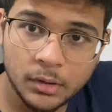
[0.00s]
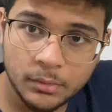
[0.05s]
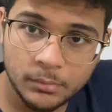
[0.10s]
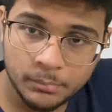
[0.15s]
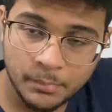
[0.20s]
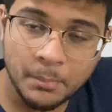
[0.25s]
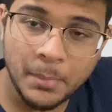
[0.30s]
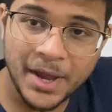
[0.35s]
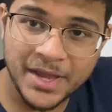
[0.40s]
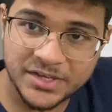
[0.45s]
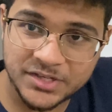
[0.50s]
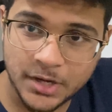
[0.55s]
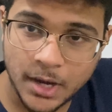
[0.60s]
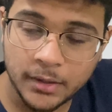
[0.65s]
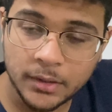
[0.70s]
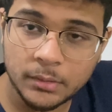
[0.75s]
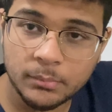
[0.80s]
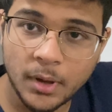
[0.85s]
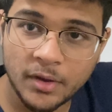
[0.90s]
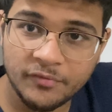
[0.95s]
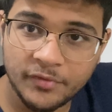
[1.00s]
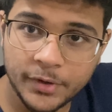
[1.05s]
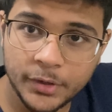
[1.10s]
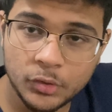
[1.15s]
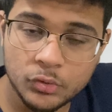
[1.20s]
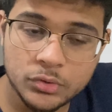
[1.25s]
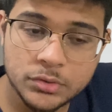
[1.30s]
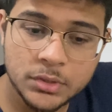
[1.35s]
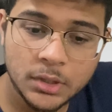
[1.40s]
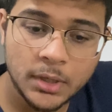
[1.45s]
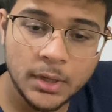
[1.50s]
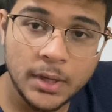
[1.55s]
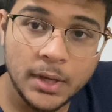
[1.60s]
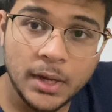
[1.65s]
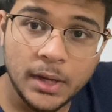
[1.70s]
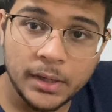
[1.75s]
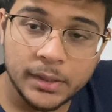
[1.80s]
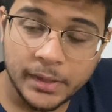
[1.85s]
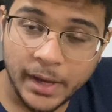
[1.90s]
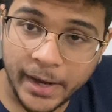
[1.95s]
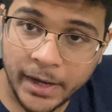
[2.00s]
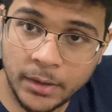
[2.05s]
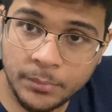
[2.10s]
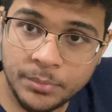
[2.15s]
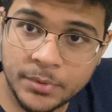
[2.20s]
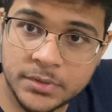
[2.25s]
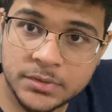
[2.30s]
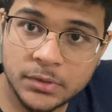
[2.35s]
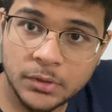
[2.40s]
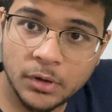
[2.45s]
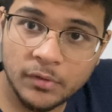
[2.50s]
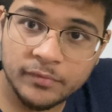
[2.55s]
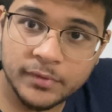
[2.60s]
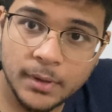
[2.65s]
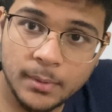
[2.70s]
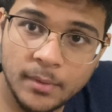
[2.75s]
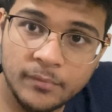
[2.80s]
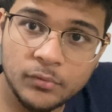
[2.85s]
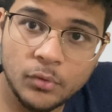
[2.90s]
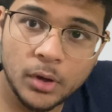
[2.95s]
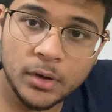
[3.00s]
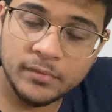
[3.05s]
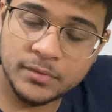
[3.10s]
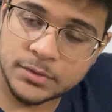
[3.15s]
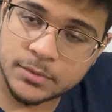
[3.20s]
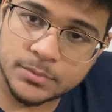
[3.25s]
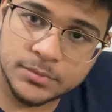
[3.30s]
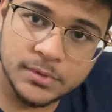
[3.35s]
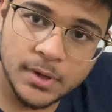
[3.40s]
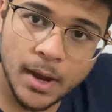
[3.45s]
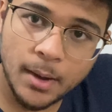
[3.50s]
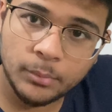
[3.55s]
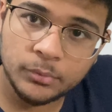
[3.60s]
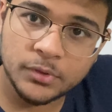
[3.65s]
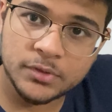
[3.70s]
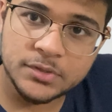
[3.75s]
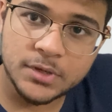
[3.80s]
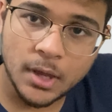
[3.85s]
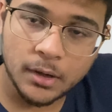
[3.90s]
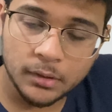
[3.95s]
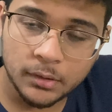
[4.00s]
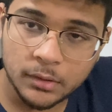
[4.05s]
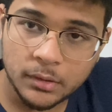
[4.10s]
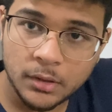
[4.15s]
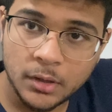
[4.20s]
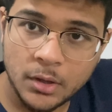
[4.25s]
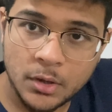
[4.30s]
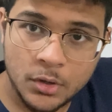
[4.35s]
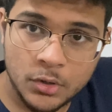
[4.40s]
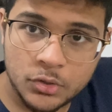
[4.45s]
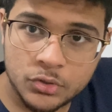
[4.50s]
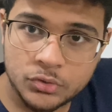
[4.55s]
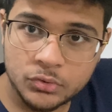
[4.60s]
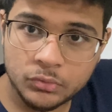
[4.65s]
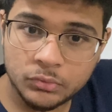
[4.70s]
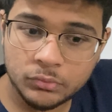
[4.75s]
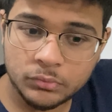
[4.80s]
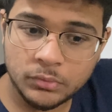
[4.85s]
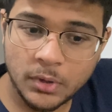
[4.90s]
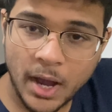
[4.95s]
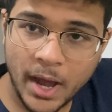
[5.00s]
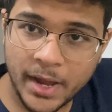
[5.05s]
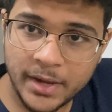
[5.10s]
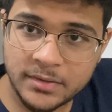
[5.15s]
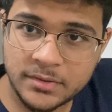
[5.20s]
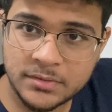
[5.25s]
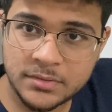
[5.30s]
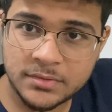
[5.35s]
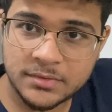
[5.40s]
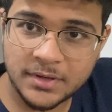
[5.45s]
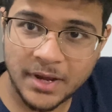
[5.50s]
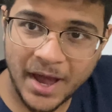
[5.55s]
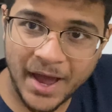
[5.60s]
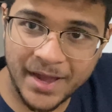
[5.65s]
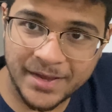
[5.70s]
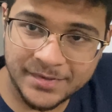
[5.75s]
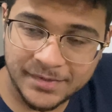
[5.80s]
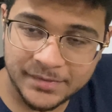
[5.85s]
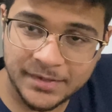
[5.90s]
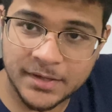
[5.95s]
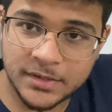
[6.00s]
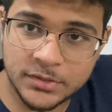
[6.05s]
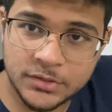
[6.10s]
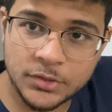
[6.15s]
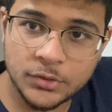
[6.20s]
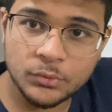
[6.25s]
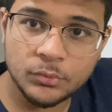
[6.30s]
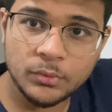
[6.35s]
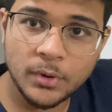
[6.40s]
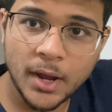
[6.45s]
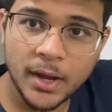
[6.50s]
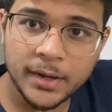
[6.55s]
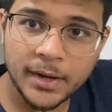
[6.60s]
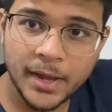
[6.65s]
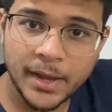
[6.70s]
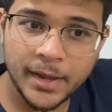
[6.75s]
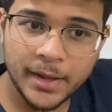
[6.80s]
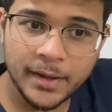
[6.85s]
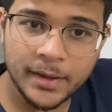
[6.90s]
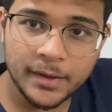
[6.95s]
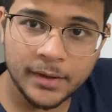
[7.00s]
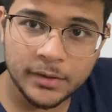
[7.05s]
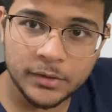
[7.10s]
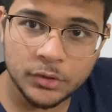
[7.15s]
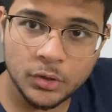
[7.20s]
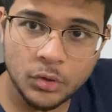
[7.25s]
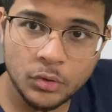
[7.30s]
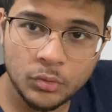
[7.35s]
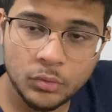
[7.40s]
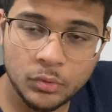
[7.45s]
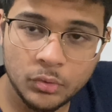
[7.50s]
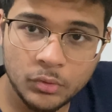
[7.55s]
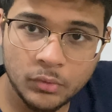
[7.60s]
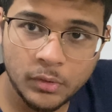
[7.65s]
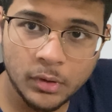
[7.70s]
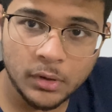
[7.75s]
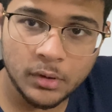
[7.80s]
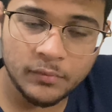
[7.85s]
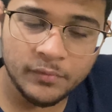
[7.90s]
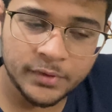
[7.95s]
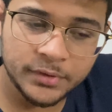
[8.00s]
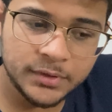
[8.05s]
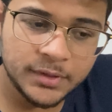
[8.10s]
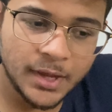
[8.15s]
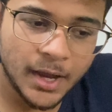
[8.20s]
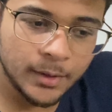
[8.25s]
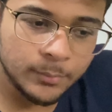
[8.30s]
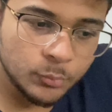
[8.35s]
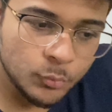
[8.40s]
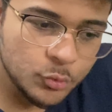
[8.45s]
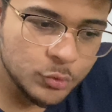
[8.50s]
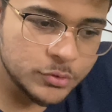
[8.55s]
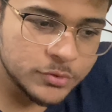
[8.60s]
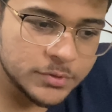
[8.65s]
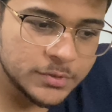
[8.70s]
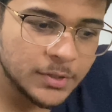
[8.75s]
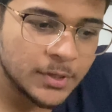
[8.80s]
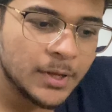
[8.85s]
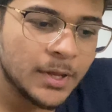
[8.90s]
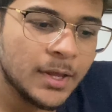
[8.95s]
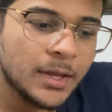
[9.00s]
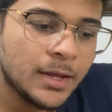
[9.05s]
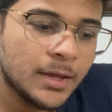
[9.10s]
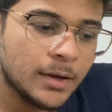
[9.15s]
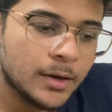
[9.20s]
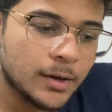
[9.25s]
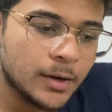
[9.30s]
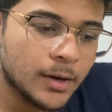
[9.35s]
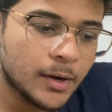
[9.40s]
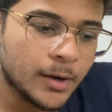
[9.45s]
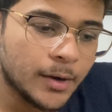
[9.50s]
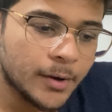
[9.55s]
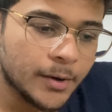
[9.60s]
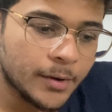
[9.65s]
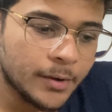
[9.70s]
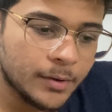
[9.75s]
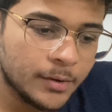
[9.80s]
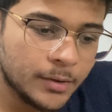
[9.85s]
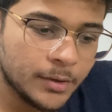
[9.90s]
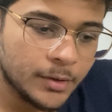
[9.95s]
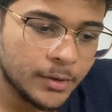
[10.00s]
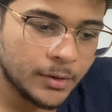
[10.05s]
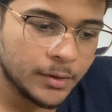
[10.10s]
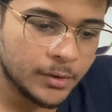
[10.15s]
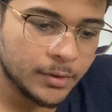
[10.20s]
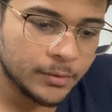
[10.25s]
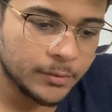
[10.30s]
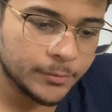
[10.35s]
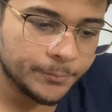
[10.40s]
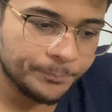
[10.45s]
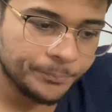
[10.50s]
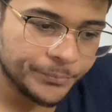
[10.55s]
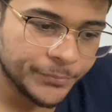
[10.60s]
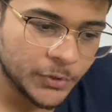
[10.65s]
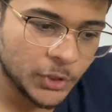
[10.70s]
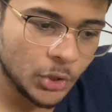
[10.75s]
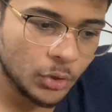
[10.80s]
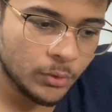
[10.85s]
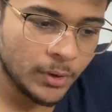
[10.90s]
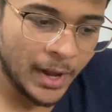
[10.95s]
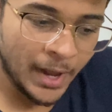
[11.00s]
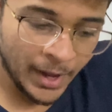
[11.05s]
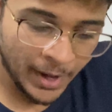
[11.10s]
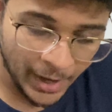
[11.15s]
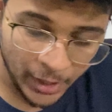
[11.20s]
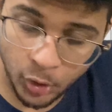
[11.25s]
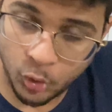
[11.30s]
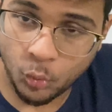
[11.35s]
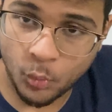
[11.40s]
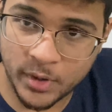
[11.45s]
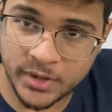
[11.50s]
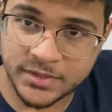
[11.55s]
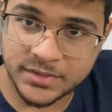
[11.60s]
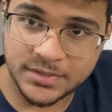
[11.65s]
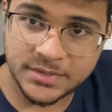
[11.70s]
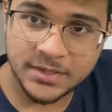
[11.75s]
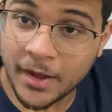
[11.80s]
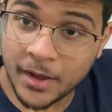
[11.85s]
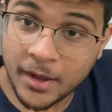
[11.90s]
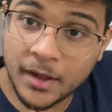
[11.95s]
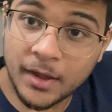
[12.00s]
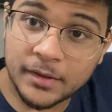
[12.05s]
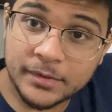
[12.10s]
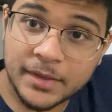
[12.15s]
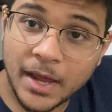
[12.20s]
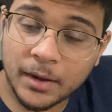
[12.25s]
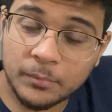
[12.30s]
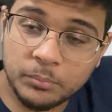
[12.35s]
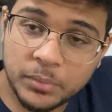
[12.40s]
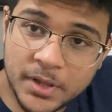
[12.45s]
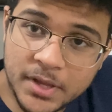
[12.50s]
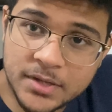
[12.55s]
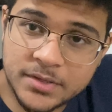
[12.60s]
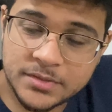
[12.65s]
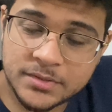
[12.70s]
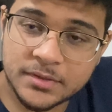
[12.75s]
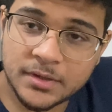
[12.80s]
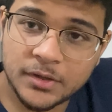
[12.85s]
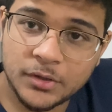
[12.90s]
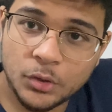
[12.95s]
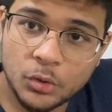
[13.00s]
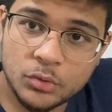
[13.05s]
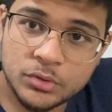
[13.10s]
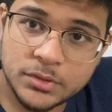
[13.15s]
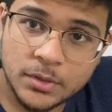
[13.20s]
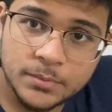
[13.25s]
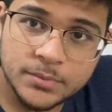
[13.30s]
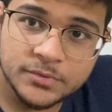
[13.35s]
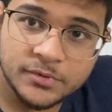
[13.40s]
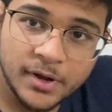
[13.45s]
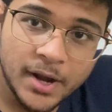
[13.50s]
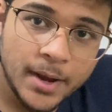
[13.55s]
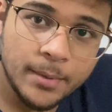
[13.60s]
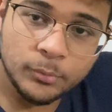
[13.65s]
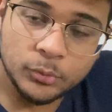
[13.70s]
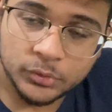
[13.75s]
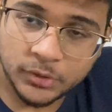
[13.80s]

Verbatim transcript: my channel, my videos, 90% of them have not even subscribed to the channel. So I suggest you, and I, you know, with the utmost, you know, eloquence, that please, you know, subscribe to